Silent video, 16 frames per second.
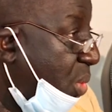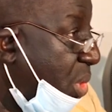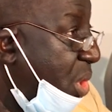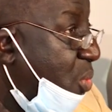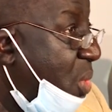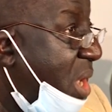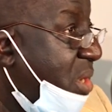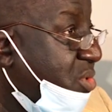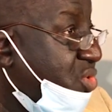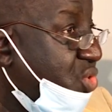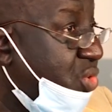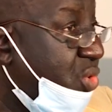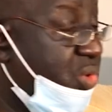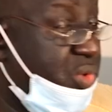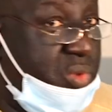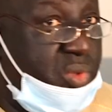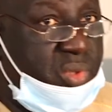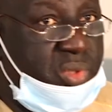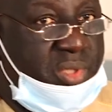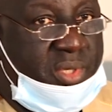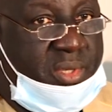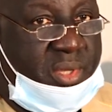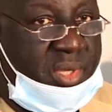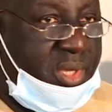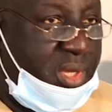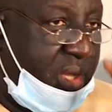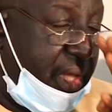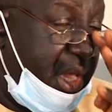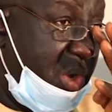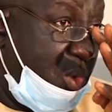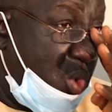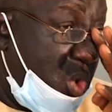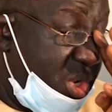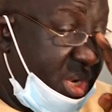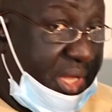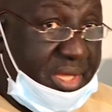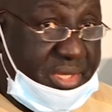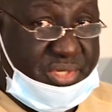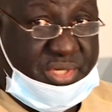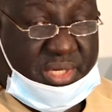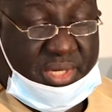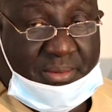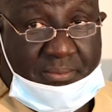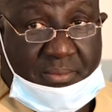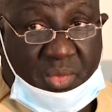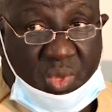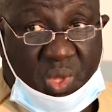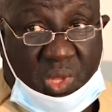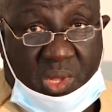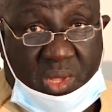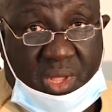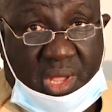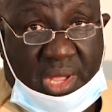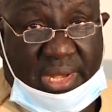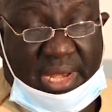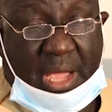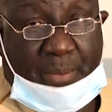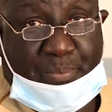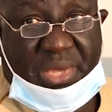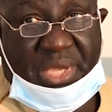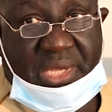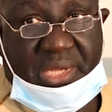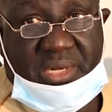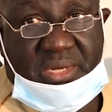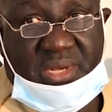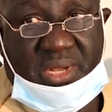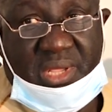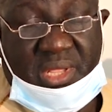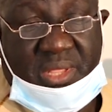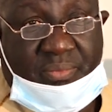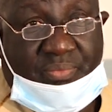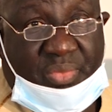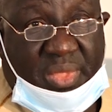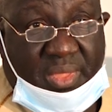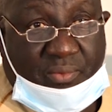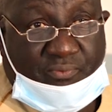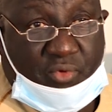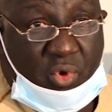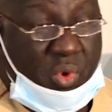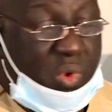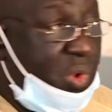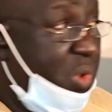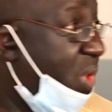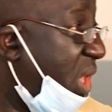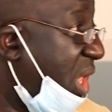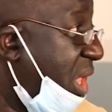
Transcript: we want to encourage and appeal for